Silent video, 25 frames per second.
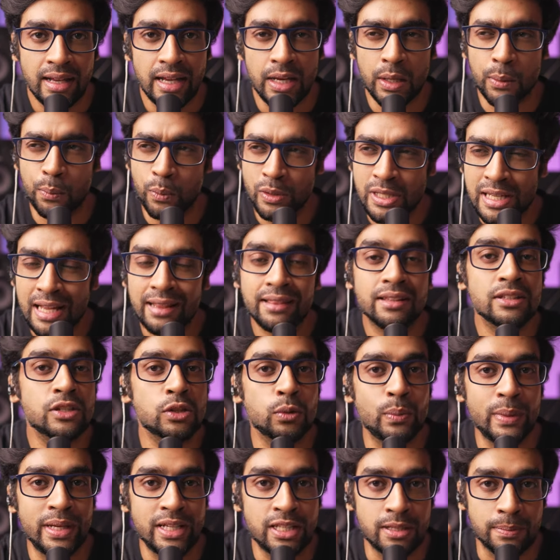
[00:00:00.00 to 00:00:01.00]
It was at the
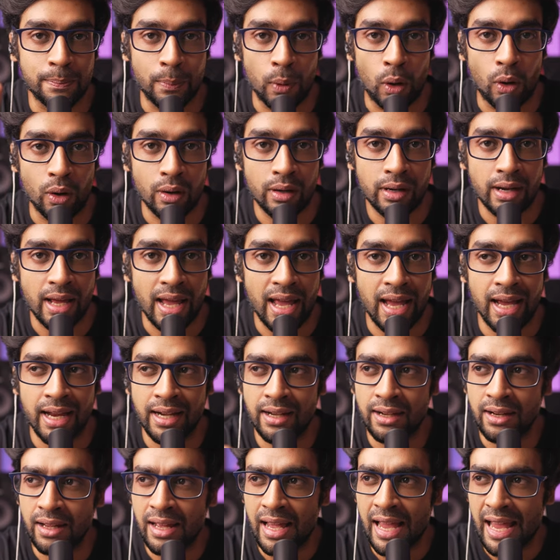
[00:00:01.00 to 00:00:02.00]
sweet spot,
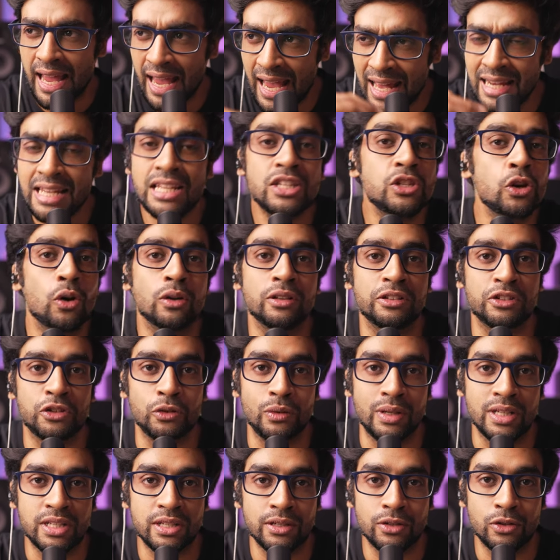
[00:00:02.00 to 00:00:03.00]
and any song that you
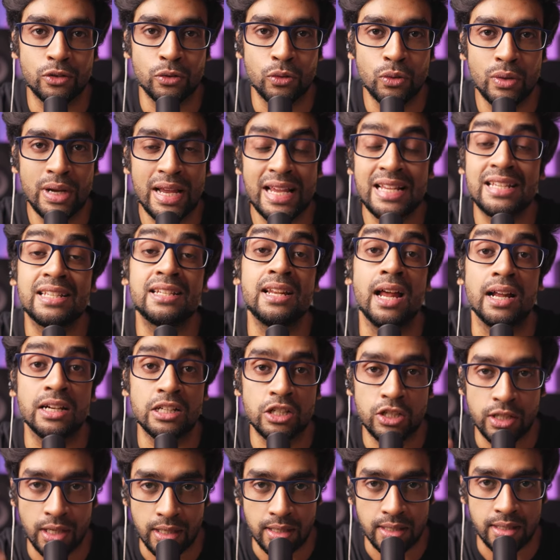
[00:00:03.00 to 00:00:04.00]
listen to is
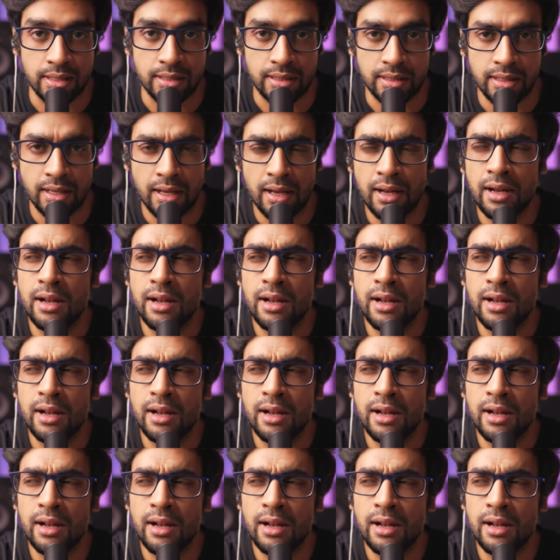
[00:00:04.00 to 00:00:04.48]
done justice.